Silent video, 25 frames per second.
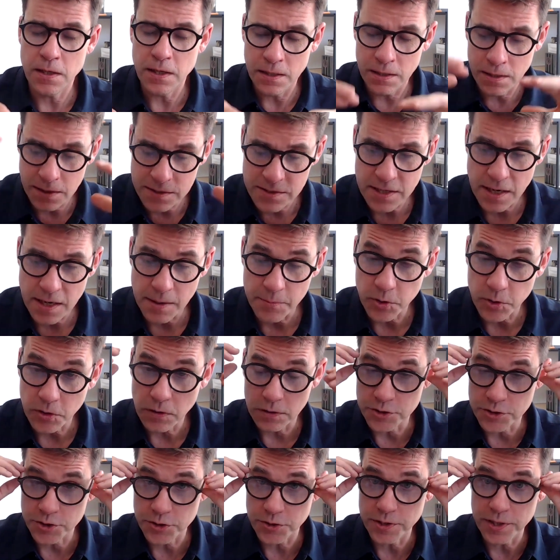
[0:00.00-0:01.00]
ensemble
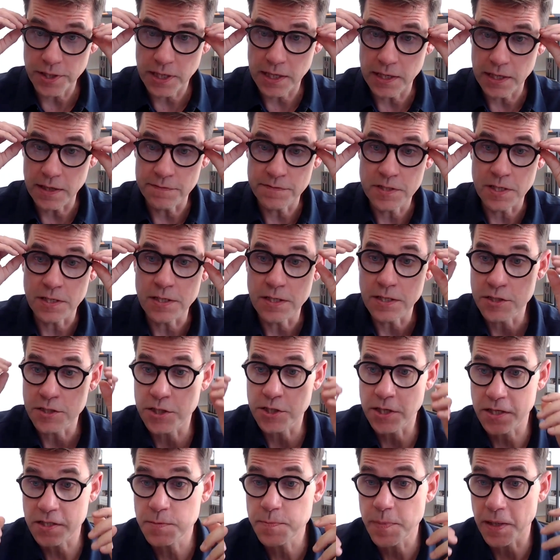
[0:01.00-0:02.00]
called Julia Keefe's
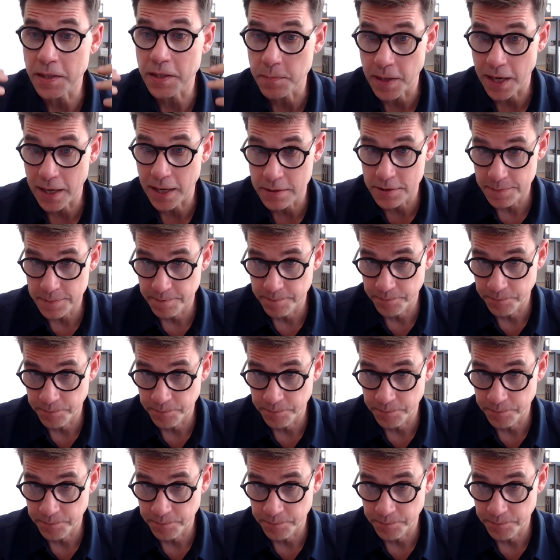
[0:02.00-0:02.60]
Indigenous Big Band.